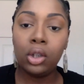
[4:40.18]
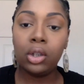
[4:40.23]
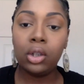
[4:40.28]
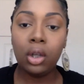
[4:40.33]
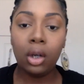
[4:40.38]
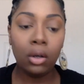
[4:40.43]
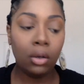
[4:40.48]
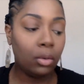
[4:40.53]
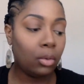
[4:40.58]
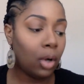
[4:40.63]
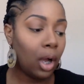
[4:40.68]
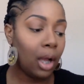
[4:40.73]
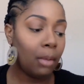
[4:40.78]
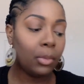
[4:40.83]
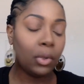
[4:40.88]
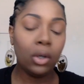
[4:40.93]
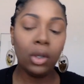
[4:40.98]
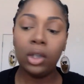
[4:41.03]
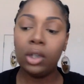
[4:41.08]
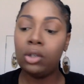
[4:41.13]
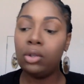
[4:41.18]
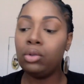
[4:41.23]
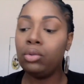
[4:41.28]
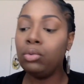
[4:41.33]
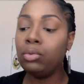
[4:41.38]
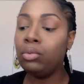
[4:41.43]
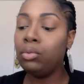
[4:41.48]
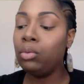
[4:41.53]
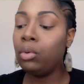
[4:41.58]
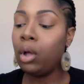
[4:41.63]
So I'm going to
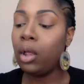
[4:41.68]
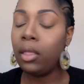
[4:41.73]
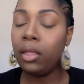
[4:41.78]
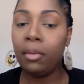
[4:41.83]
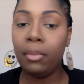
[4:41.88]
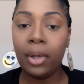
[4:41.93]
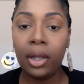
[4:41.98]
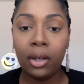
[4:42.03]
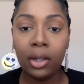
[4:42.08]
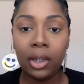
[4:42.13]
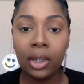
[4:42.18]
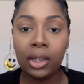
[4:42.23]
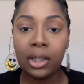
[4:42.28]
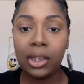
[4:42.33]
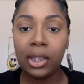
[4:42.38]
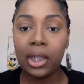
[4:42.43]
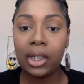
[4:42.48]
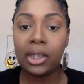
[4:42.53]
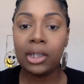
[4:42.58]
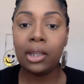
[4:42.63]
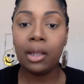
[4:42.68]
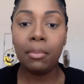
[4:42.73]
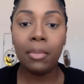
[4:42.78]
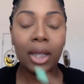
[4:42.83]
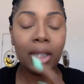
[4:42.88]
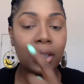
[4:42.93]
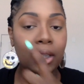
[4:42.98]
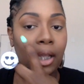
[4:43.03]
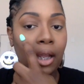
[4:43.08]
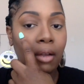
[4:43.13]
do the Better Than Sex
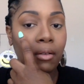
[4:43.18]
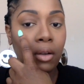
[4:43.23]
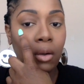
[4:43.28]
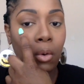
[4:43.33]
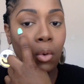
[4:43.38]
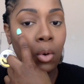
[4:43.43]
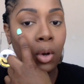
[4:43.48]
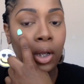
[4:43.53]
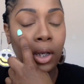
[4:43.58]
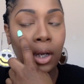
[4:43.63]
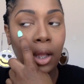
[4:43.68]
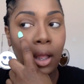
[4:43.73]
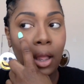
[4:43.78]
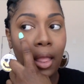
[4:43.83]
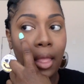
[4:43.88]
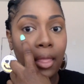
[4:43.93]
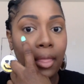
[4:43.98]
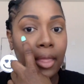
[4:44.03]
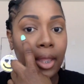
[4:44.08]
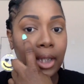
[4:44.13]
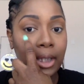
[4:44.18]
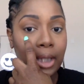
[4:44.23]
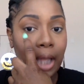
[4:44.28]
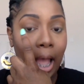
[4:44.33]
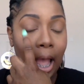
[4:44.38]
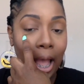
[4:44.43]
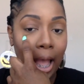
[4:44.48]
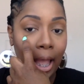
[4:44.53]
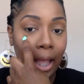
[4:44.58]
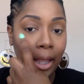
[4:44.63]
mascara on this
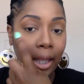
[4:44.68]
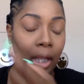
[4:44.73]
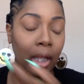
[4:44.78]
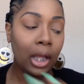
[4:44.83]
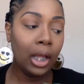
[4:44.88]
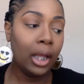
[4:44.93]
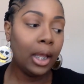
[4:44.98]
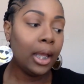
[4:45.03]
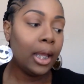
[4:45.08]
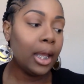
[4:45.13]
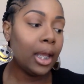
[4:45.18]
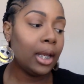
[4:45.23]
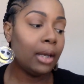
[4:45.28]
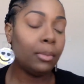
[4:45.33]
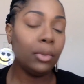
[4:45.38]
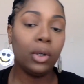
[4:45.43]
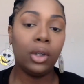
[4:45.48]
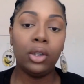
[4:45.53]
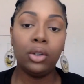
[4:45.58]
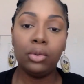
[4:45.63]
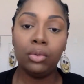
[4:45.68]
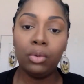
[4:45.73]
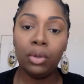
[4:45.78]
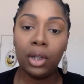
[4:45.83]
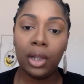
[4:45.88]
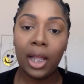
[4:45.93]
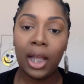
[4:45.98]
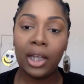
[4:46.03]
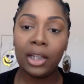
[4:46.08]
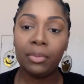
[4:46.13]
eye, and I'm gonna do the
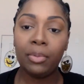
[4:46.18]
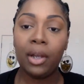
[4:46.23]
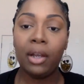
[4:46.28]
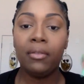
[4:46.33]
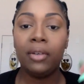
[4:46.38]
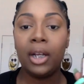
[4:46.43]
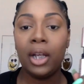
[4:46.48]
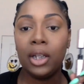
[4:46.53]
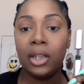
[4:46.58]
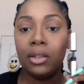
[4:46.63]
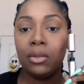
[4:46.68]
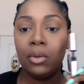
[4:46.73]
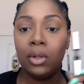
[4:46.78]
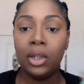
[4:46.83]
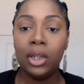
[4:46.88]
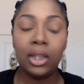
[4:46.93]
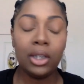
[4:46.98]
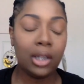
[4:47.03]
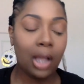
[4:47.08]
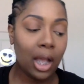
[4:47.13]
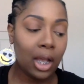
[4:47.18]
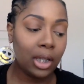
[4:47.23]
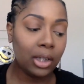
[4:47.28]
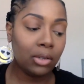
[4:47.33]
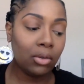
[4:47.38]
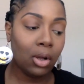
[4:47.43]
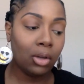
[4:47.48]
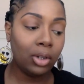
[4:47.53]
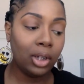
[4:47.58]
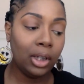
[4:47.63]
Lash Paradise on this eye.
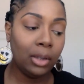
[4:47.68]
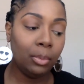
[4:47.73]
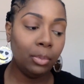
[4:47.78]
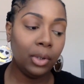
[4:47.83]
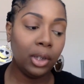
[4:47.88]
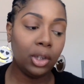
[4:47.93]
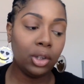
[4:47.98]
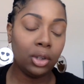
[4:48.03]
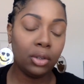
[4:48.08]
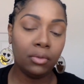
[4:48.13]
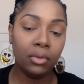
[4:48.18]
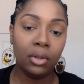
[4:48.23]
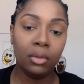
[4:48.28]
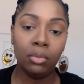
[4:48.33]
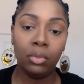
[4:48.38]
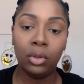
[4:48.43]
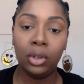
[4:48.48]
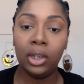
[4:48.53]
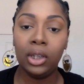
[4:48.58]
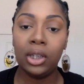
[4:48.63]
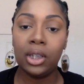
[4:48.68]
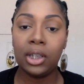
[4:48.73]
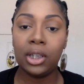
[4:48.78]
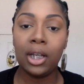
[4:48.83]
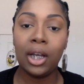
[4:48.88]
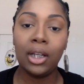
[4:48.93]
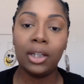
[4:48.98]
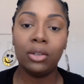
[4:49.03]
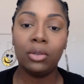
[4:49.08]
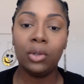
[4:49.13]
So I'll keep each of them on each
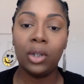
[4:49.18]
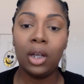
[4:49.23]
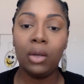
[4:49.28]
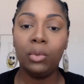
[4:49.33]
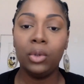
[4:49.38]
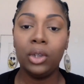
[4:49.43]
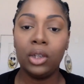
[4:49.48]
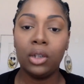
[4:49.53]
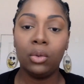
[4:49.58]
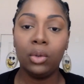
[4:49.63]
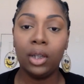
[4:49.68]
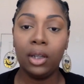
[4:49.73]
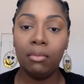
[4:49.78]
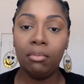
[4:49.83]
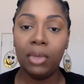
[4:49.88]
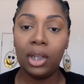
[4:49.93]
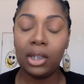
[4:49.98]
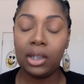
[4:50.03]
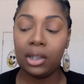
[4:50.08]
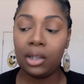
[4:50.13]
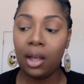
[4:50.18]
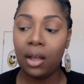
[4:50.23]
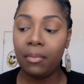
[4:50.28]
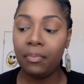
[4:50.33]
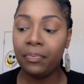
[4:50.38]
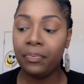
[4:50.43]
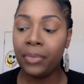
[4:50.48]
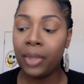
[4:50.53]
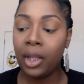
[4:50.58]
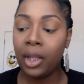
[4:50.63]
side so that we don't get mixed up.
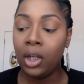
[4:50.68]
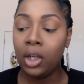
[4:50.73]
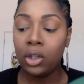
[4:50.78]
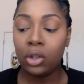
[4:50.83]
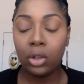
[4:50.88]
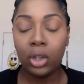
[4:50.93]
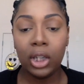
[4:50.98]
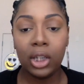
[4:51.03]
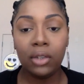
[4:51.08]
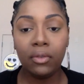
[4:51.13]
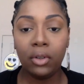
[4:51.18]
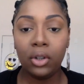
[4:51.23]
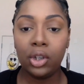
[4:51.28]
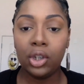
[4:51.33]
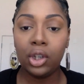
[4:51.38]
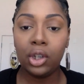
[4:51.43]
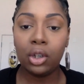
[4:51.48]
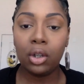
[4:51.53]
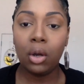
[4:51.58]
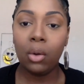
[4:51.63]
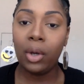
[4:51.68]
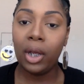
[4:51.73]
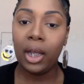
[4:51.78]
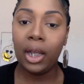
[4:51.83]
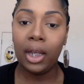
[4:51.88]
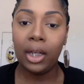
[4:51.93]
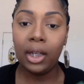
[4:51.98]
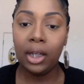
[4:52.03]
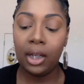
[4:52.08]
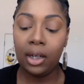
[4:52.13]
So let's first just go
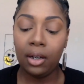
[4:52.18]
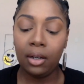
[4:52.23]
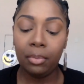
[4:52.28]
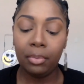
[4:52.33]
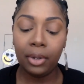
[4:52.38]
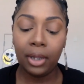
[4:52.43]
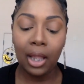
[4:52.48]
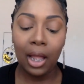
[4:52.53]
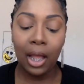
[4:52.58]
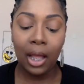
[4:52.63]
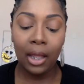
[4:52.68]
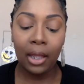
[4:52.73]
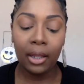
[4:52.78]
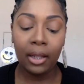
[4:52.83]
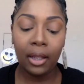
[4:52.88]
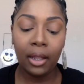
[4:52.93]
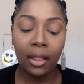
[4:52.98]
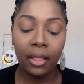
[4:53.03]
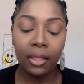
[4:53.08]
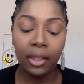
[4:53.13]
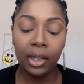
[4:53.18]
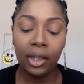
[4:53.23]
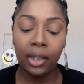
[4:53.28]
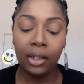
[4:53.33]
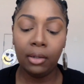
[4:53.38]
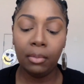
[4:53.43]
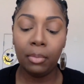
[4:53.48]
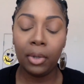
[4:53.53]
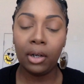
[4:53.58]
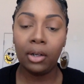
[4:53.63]
ahead and apply the
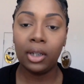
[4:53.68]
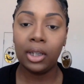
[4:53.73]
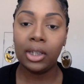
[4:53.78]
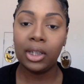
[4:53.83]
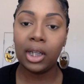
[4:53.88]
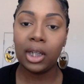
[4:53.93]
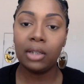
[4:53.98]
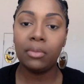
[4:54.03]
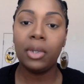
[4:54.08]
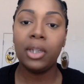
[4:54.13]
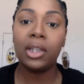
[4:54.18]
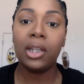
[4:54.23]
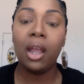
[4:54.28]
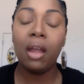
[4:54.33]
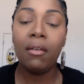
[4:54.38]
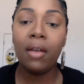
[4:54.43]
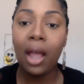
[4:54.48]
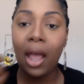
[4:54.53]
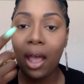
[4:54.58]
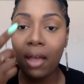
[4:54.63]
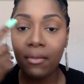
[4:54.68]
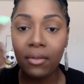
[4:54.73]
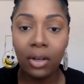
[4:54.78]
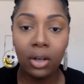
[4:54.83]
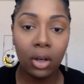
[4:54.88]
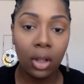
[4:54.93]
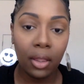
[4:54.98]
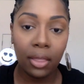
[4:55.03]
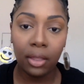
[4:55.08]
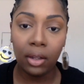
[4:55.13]
Better Than Sex mascara. I have
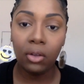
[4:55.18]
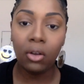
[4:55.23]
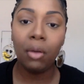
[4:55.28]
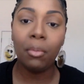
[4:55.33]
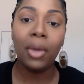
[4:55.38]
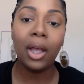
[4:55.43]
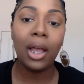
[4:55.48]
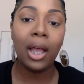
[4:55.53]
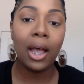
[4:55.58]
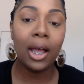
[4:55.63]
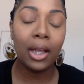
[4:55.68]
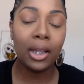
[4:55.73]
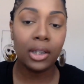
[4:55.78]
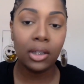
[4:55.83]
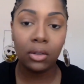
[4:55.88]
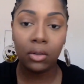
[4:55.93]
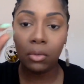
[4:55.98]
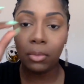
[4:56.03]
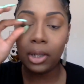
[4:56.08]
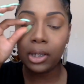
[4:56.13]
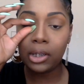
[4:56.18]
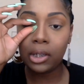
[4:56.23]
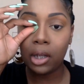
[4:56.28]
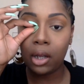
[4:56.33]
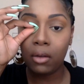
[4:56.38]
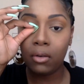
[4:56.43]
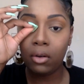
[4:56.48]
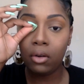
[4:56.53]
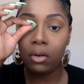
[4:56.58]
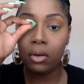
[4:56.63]
nothing on my eyes, no
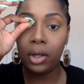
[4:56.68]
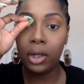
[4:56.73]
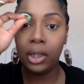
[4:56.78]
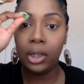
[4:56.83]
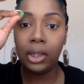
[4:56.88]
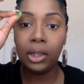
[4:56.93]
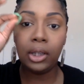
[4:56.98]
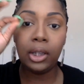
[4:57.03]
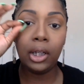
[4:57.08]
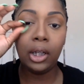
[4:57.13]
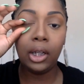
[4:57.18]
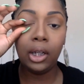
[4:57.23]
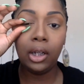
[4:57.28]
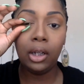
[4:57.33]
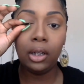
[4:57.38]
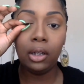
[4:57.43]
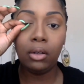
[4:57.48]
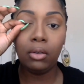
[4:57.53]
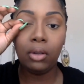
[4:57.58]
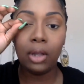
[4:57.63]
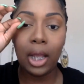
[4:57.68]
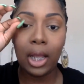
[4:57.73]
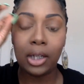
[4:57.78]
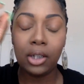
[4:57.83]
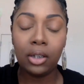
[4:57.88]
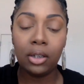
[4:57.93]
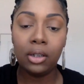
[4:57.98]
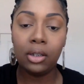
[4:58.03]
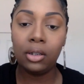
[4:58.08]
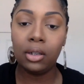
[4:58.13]
mascara or anything, no
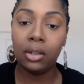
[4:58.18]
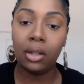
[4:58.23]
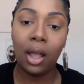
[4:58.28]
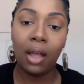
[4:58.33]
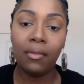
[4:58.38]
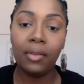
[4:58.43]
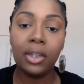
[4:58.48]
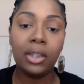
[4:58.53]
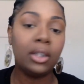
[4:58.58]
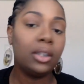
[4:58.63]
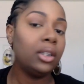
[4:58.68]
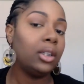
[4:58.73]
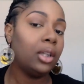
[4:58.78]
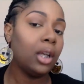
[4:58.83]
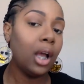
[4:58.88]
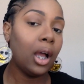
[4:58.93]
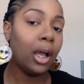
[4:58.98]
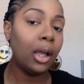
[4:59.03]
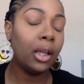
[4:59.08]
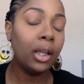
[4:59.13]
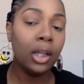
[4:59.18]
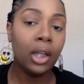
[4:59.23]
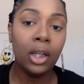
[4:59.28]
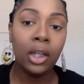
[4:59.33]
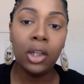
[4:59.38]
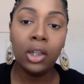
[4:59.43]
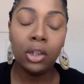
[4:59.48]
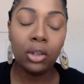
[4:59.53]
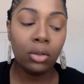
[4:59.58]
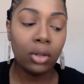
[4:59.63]
lashes, obviously not.
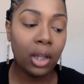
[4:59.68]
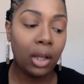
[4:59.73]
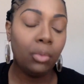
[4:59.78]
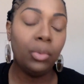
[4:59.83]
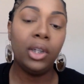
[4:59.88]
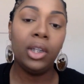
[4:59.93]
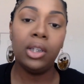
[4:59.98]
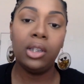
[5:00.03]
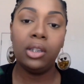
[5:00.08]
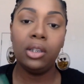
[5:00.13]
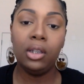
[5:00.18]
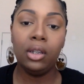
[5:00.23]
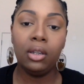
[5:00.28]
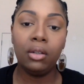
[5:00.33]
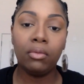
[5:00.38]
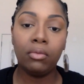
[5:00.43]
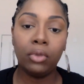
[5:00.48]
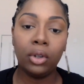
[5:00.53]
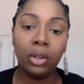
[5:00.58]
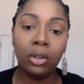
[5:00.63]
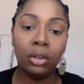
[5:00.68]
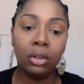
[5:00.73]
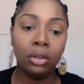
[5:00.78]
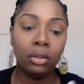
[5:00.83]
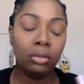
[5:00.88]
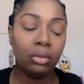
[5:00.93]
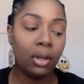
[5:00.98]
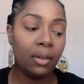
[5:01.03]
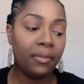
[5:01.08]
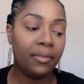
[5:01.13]
so that we could see the
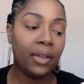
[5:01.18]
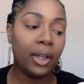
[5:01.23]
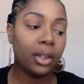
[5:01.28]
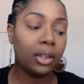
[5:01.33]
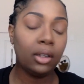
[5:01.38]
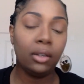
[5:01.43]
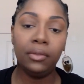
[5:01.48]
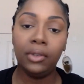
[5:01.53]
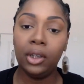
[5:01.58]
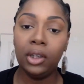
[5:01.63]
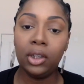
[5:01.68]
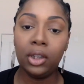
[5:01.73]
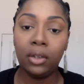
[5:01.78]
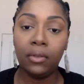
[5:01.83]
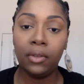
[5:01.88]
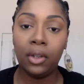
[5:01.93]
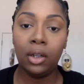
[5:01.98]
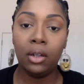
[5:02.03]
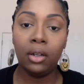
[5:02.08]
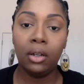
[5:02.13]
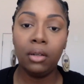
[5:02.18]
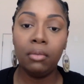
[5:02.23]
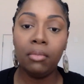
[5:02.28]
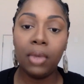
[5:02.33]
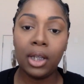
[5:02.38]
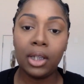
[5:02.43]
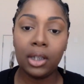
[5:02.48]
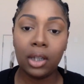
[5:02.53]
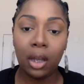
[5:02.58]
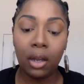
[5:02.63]
real effect of each of the
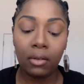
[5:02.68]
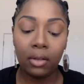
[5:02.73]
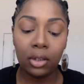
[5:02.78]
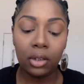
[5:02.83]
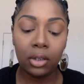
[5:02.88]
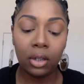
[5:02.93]
mascaras.